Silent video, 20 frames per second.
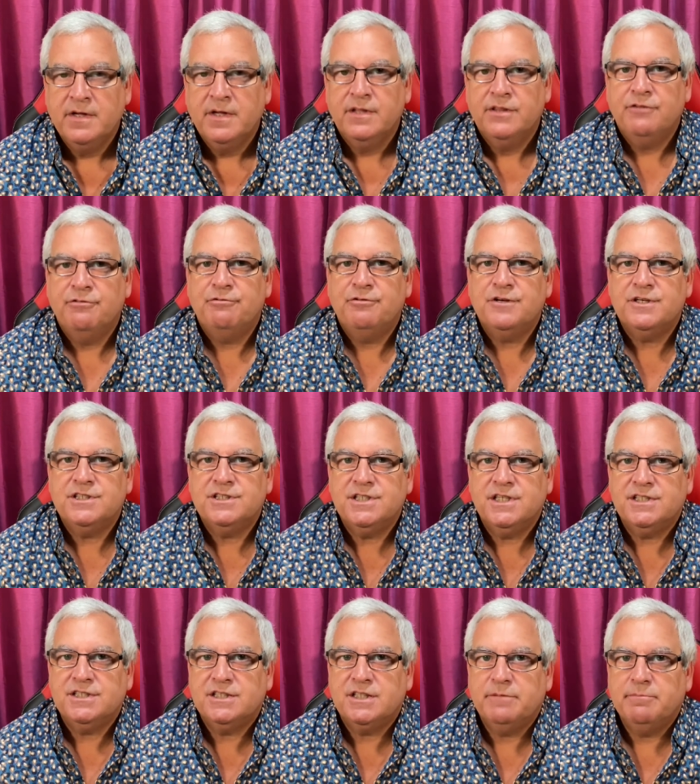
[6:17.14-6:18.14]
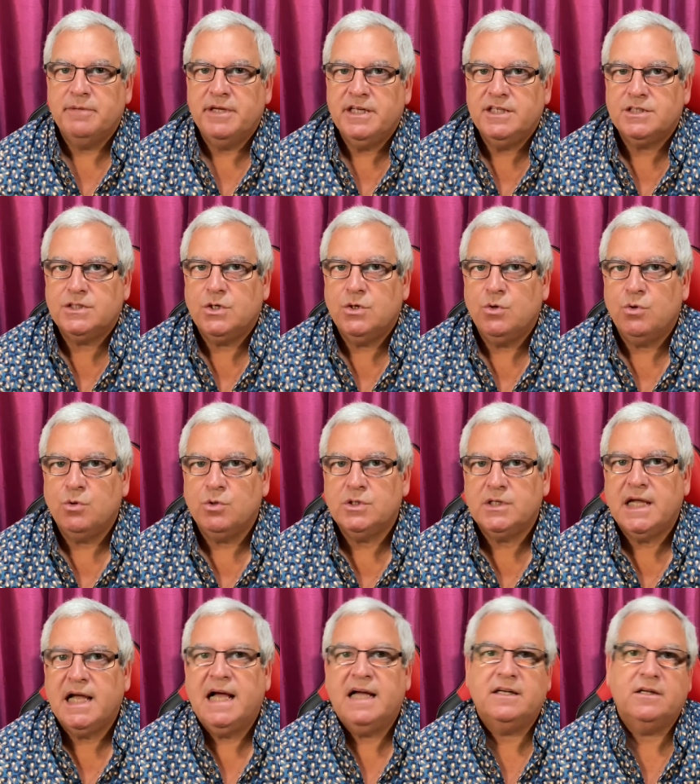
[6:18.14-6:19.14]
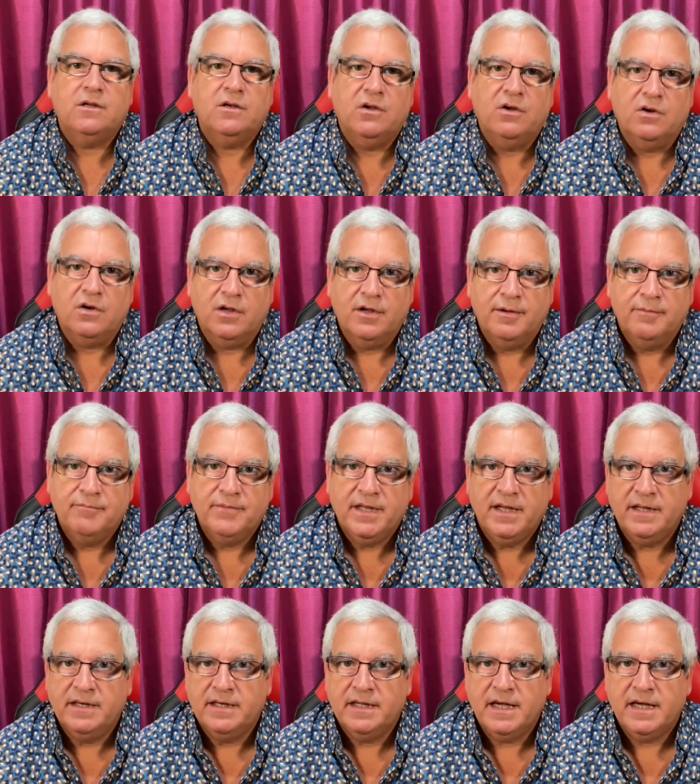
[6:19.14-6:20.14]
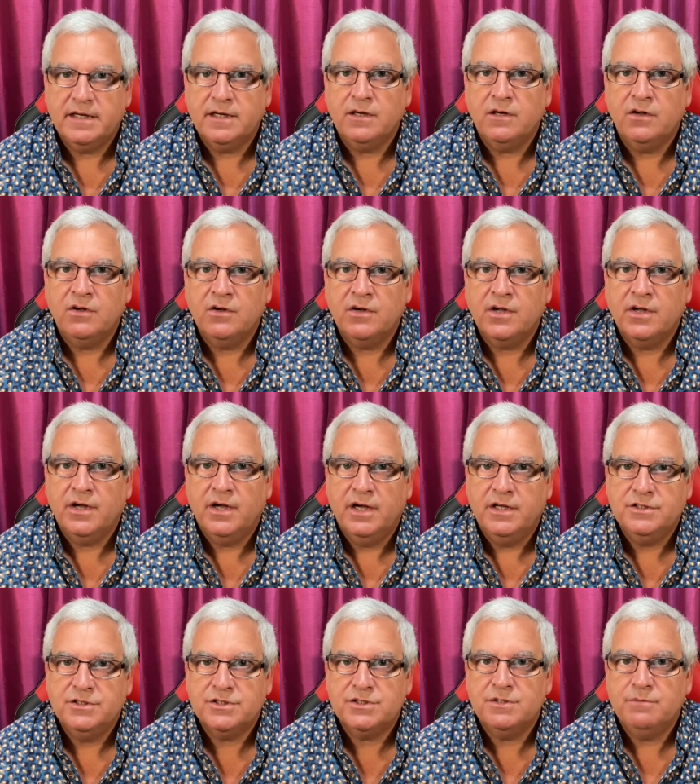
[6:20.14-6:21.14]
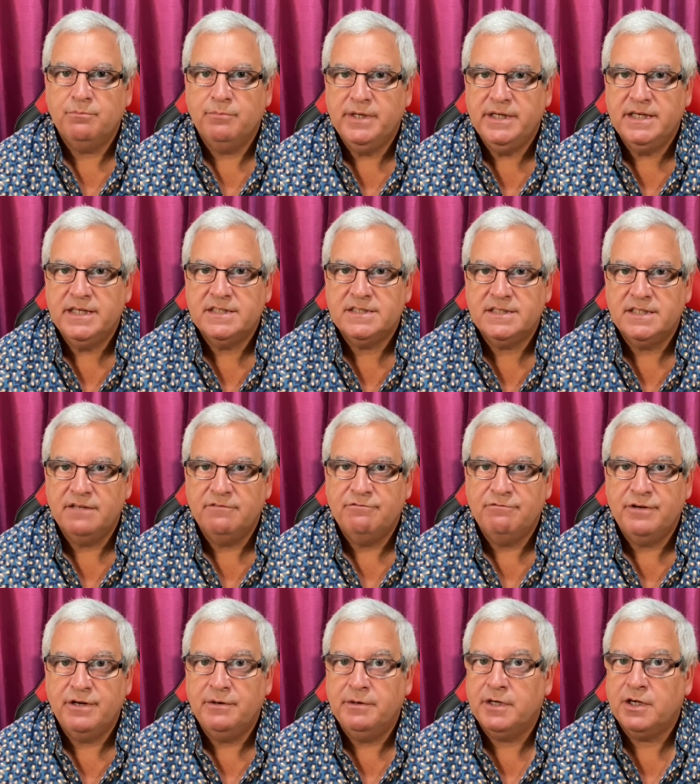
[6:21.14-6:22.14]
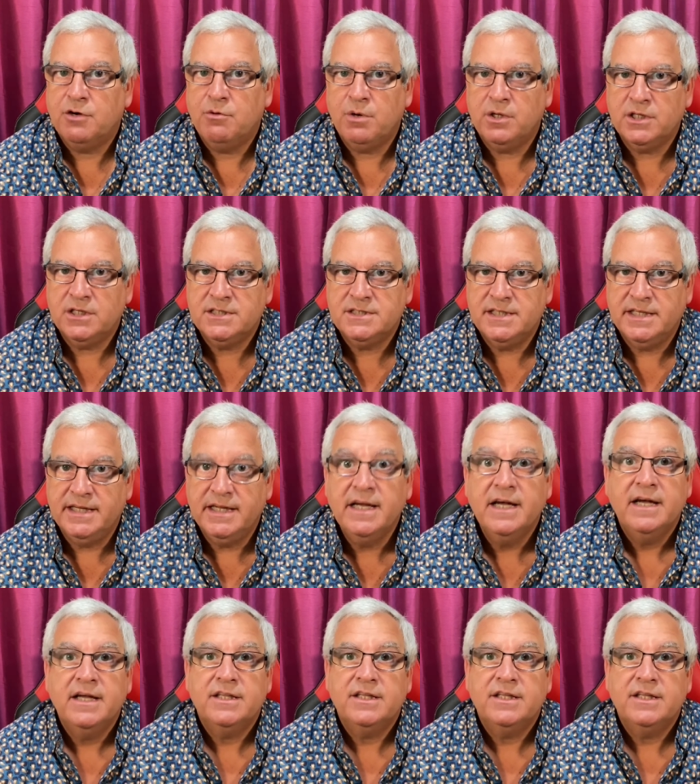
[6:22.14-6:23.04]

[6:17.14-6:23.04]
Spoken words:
The first system is called Analogue, and Analogue doesn't mean it's an inferior quality.